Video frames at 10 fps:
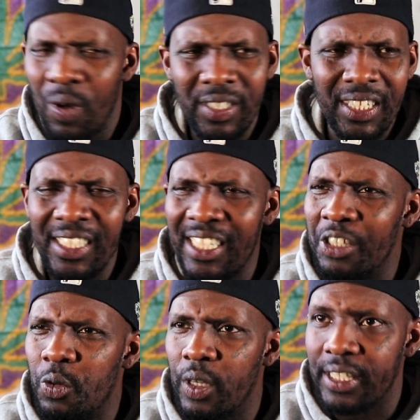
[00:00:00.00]
Once they see
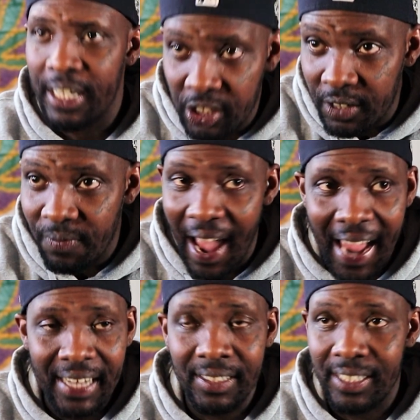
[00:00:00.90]
you will testify
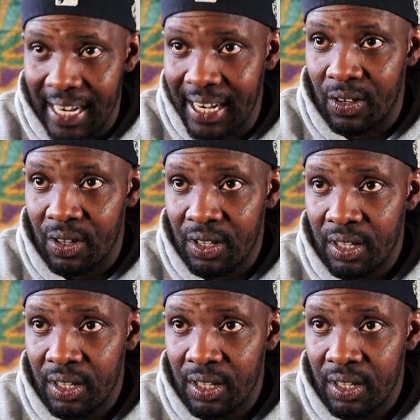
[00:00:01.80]
and tell,